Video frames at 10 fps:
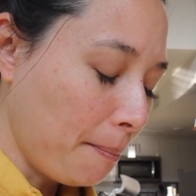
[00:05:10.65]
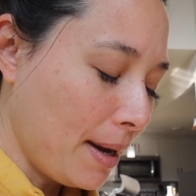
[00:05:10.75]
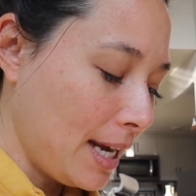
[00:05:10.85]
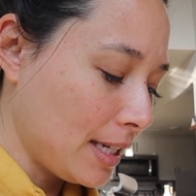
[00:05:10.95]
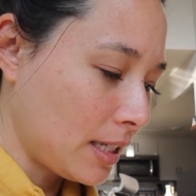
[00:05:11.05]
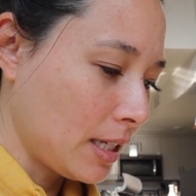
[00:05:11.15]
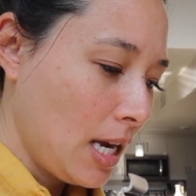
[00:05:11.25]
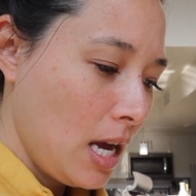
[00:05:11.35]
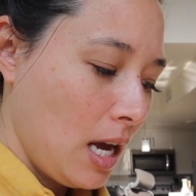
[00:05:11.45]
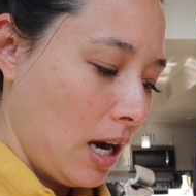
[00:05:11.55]
but
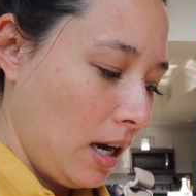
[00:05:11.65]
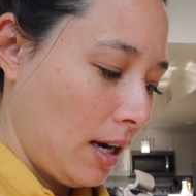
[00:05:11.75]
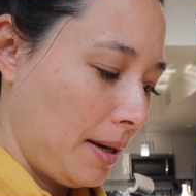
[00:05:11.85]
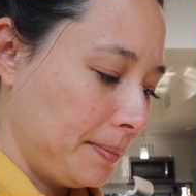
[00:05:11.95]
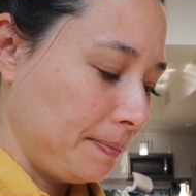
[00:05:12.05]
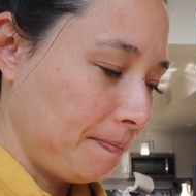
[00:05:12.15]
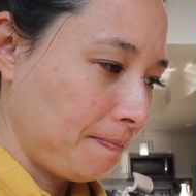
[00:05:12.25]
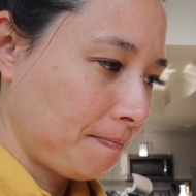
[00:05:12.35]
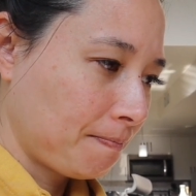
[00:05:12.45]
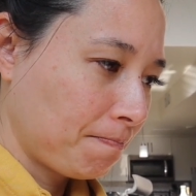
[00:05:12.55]

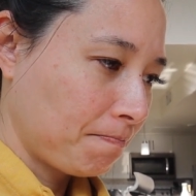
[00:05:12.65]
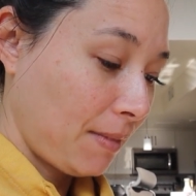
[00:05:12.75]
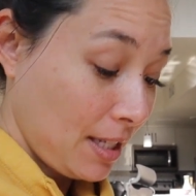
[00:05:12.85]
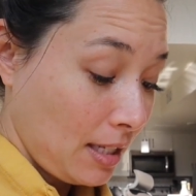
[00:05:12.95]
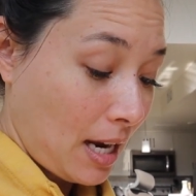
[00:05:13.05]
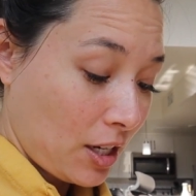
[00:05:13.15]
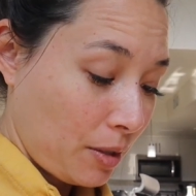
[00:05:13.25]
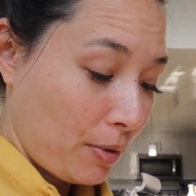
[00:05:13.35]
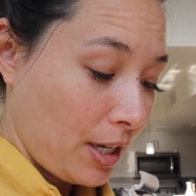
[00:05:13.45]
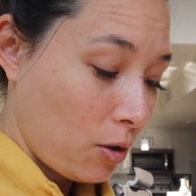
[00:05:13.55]
this is
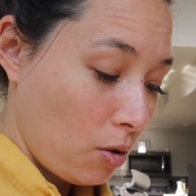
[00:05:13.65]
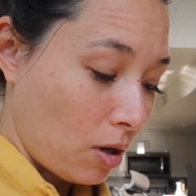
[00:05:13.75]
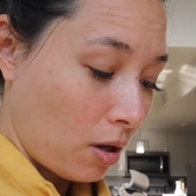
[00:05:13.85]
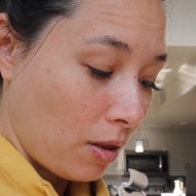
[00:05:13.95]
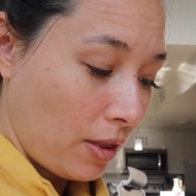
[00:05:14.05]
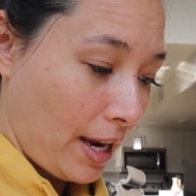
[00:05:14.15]
actually pretty cool.